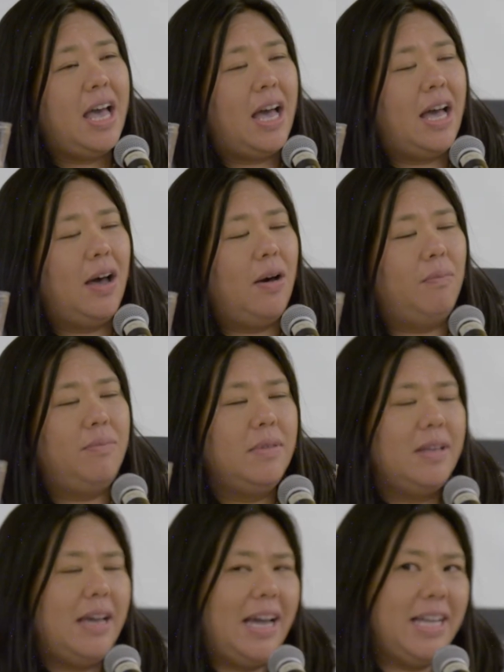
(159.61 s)

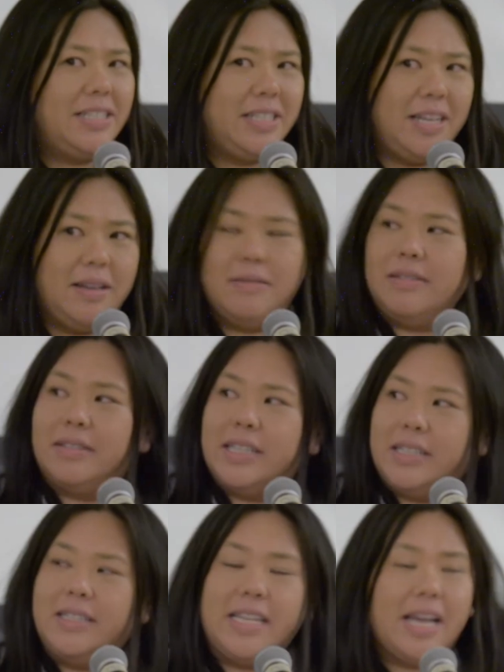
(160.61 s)
As
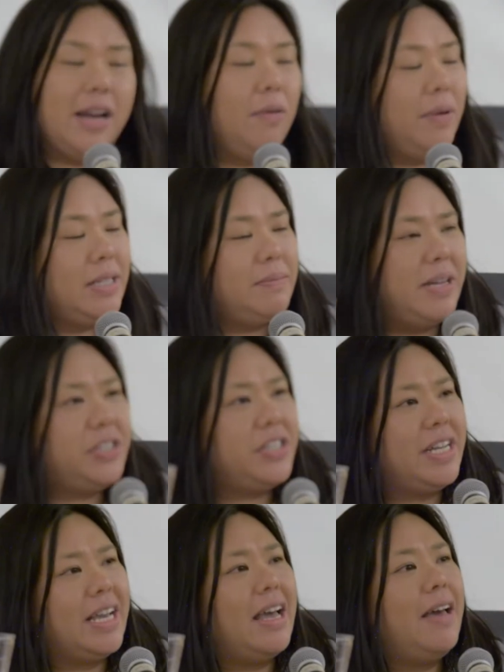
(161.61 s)
Deanna was
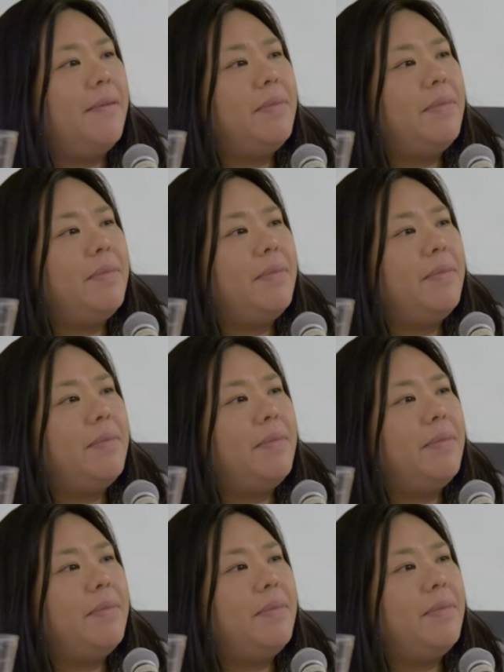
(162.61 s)
mentioning,